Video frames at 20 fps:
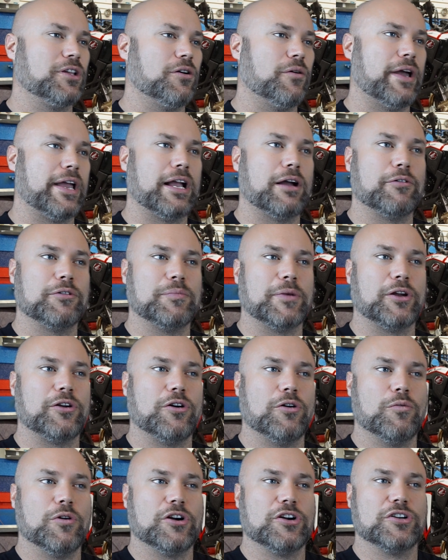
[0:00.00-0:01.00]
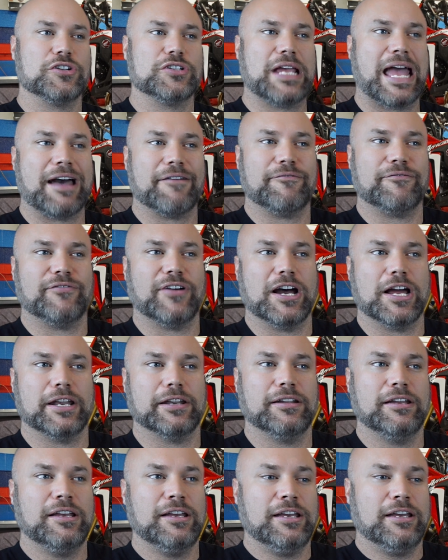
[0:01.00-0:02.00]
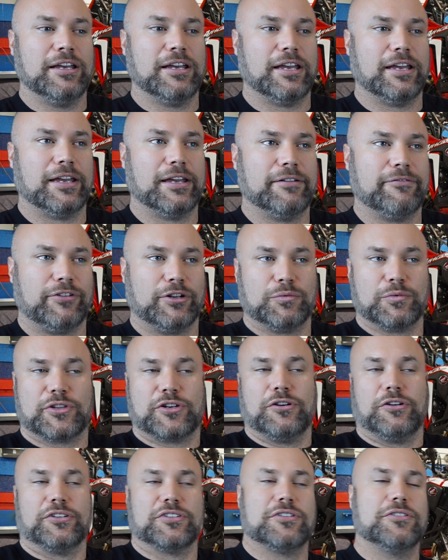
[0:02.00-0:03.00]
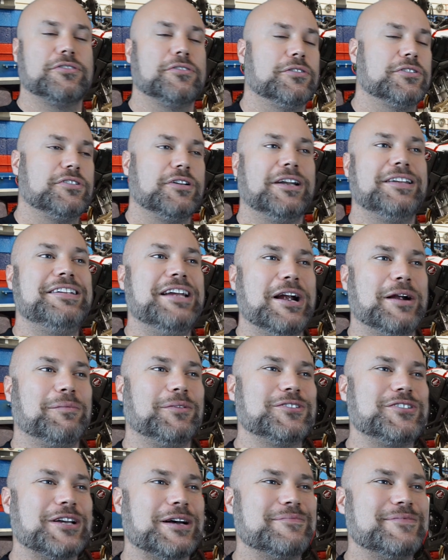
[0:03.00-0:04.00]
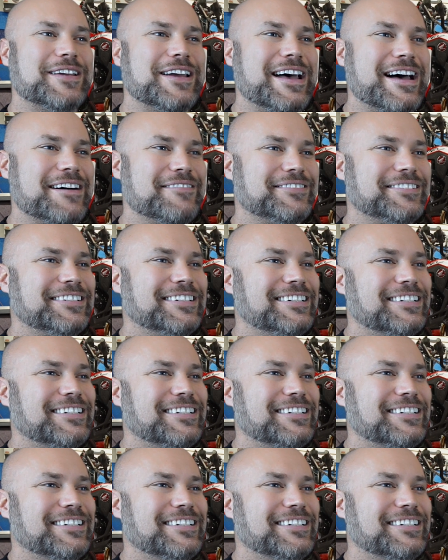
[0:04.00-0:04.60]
Go hang out with my coworkers, have fun, and flirt with girls. So it's not a terrible job to have.